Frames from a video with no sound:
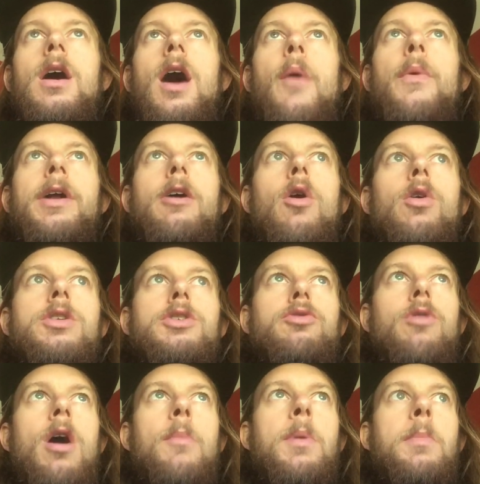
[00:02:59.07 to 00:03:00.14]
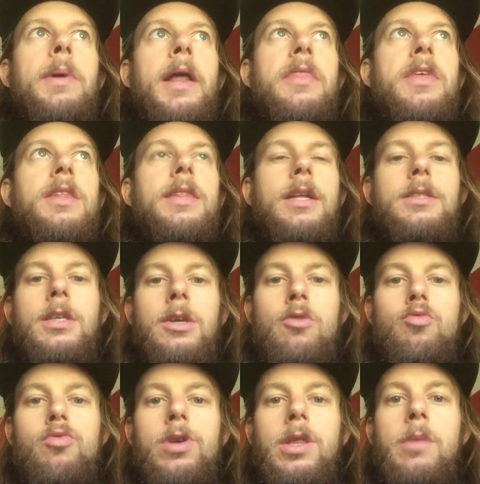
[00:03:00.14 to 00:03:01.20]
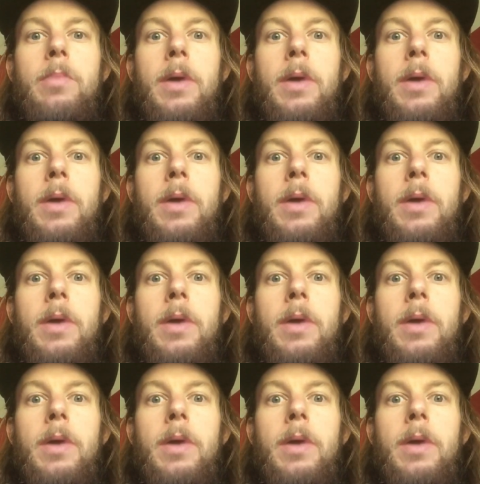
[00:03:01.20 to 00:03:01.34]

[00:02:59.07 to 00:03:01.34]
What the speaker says: I want to call it trauma, but I think that's a really